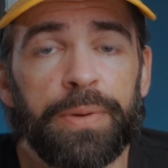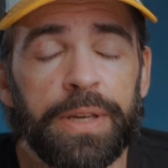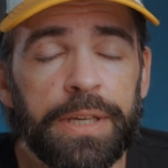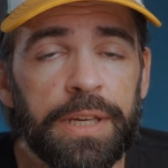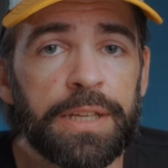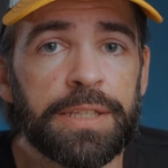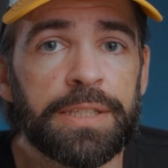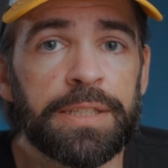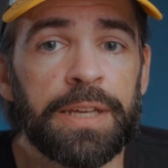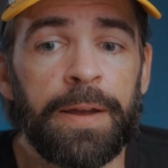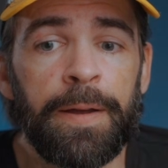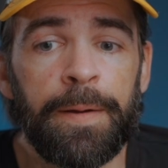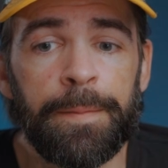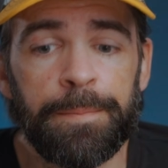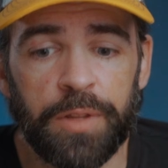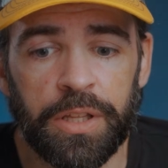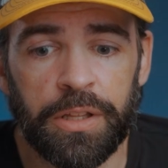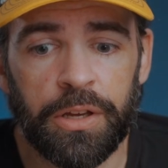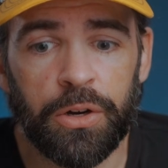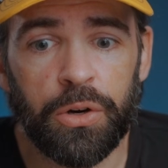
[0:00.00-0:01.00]
because,
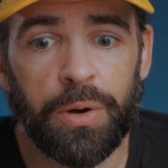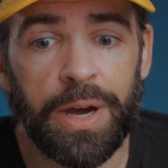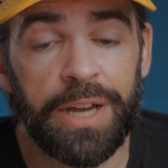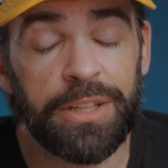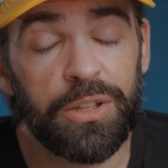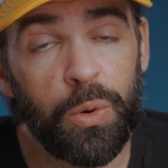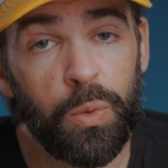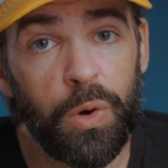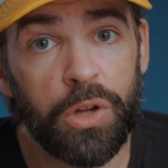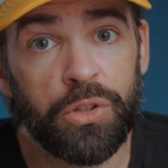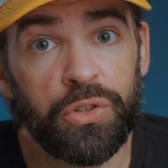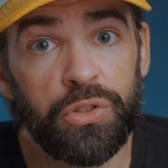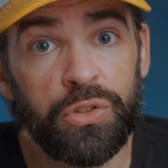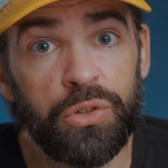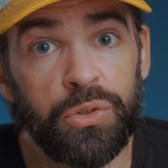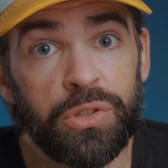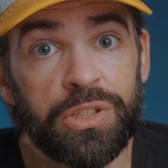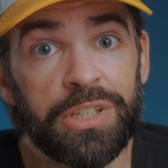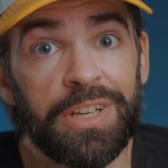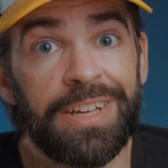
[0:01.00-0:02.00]
you know, I don't want to
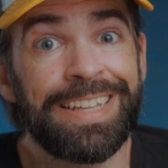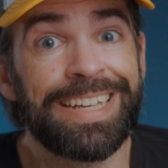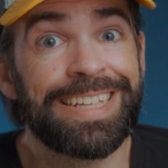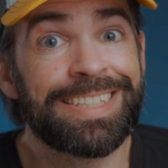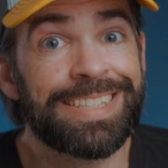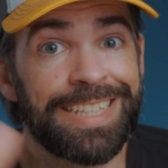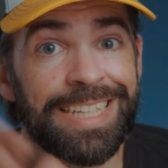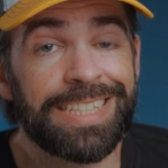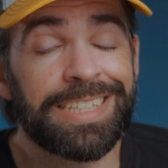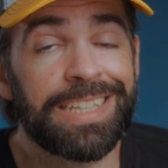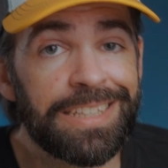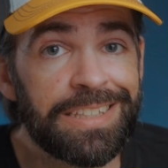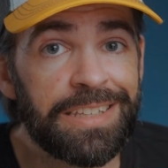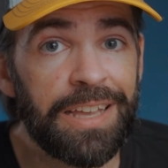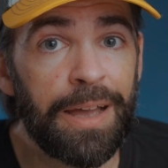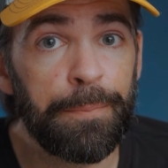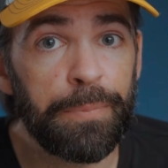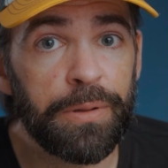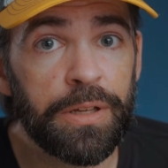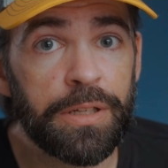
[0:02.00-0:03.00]
use an existing
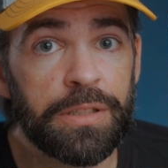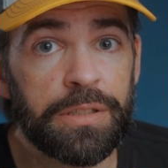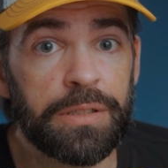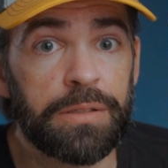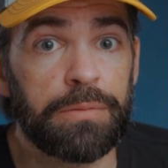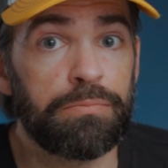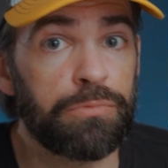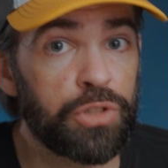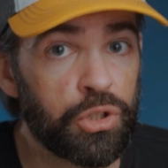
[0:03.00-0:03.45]
template,